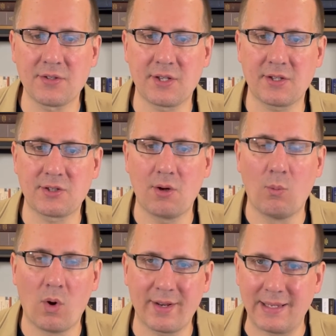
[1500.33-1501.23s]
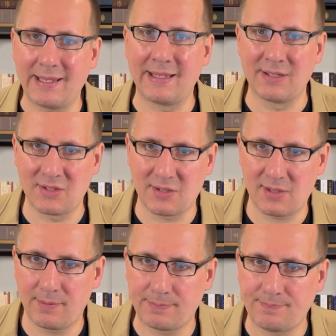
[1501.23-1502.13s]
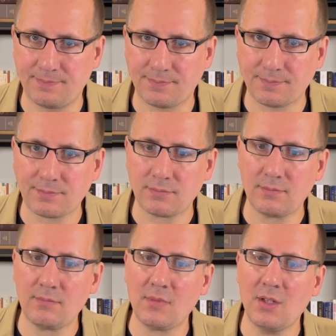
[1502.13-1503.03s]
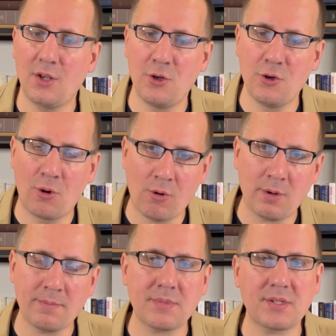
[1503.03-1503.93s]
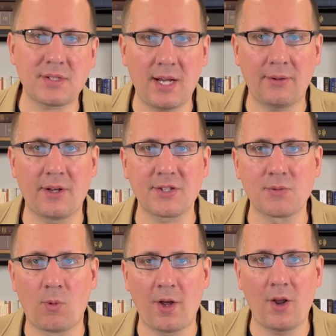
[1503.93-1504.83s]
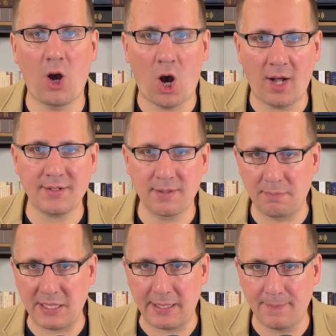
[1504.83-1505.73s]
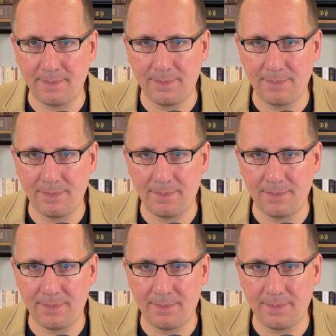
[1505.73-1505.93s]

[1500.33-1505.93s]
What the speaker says: us what is. Norms tell us what ought to be.